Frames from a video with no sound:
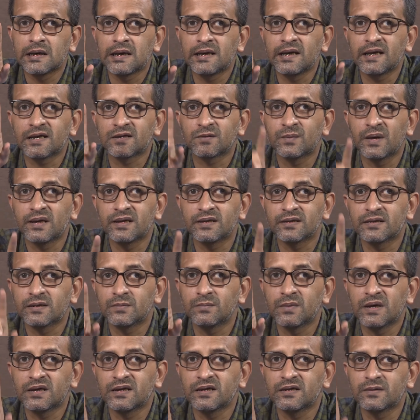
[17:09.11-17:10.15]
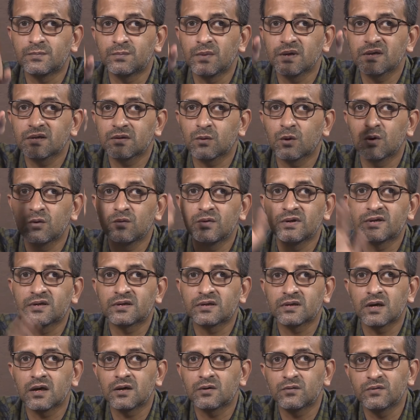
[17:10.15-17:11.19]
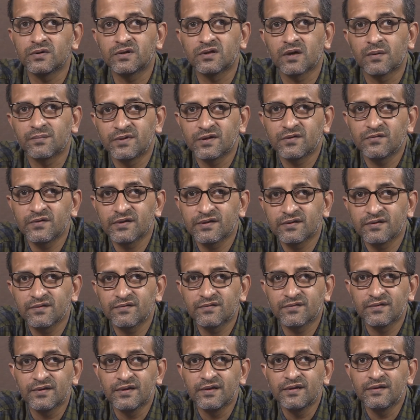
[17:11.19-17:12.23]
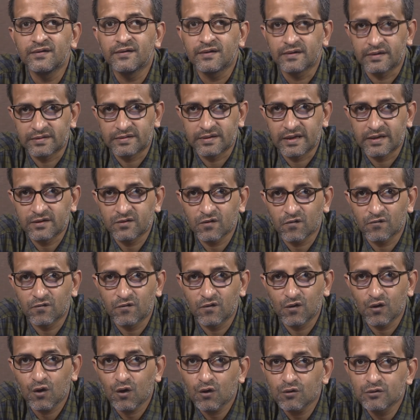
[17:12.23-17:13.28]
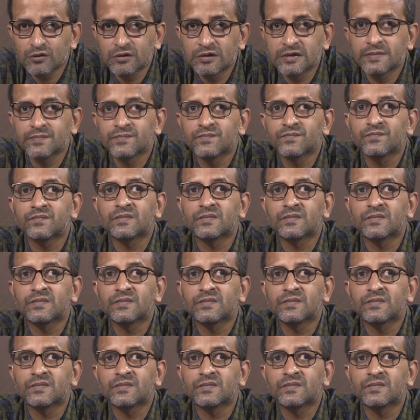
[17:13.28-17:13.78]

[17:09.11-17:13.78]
an explanation, but it must always start with observations, a set of laws,